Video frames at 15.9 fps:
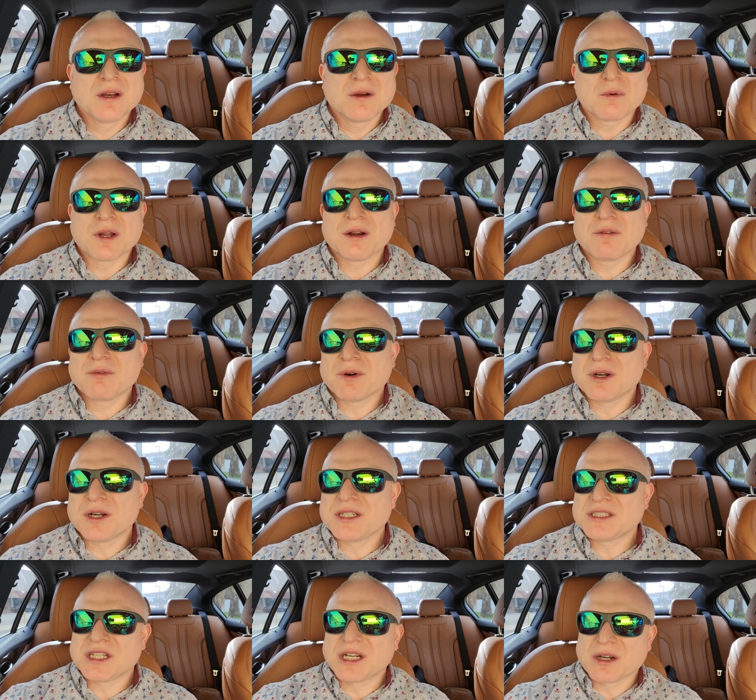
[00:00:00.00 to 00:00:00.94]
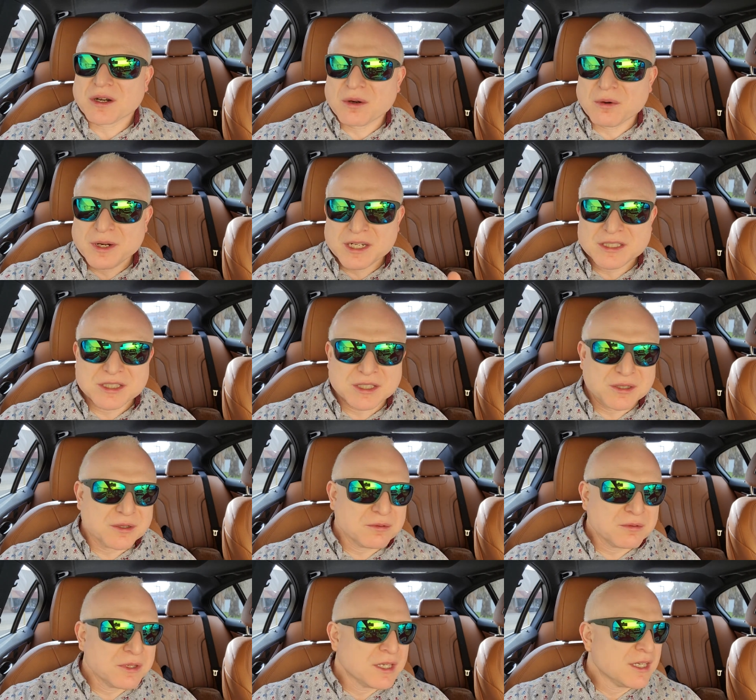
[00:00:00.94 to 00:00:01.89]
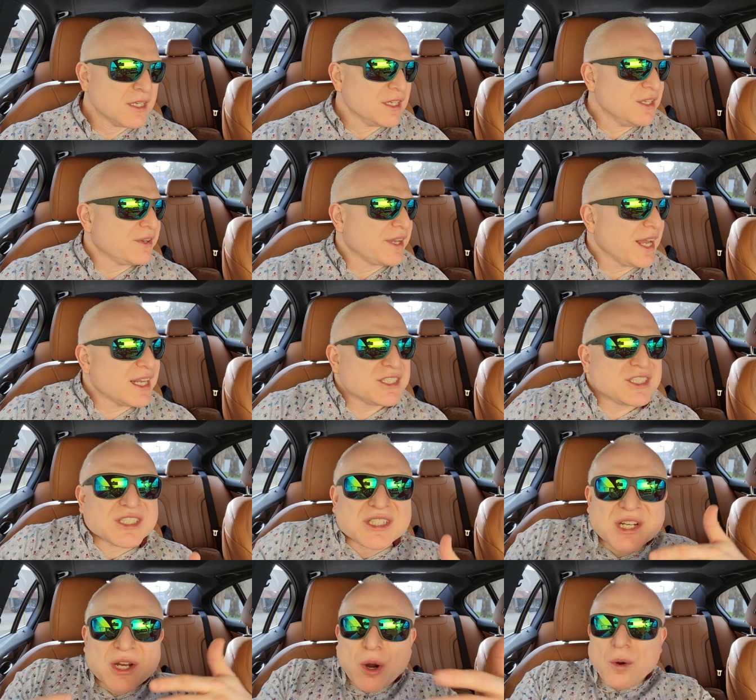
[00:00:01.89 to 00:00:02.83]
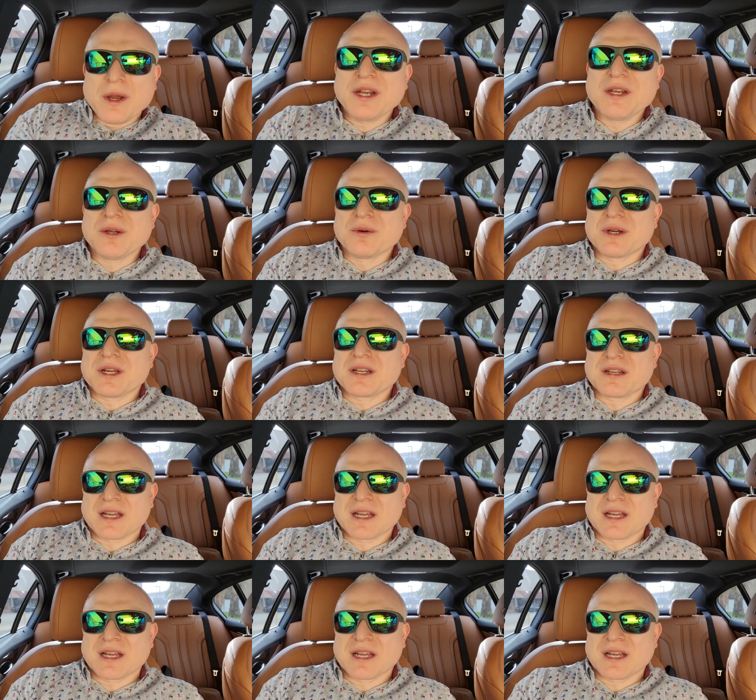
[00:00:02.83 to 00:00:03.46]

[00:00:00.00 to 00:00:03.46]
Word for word: whatever it is that you're going to, you can't just go into it.